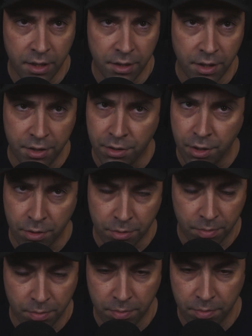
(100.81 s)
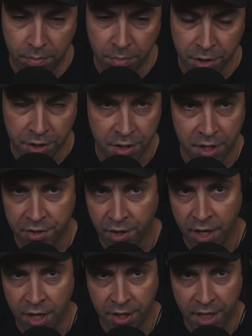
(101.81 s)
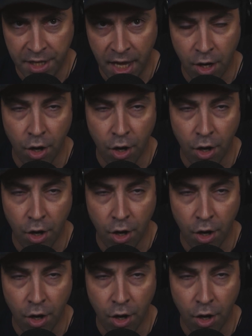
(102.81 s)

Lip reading: There's no purchase necessary, anything like that.